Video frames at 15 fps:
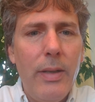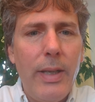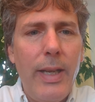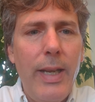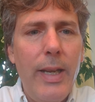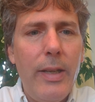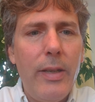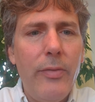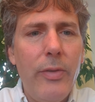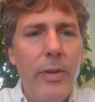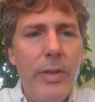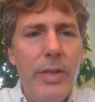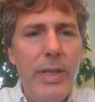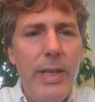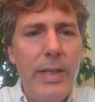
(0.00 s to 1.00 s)
Can't
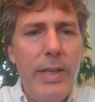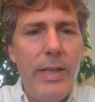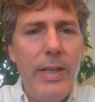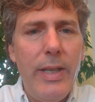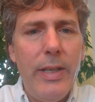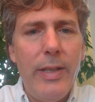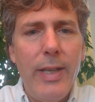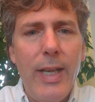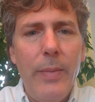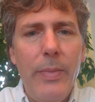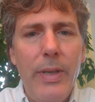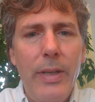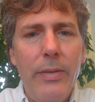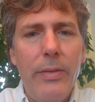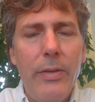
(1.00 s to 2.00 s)
convert ZZZ to type
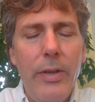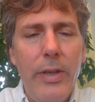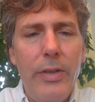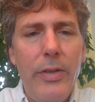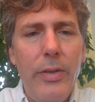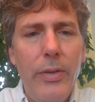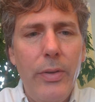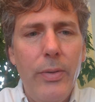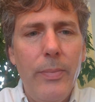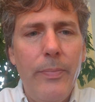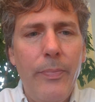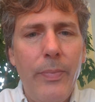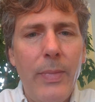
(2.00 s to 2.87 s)
int32.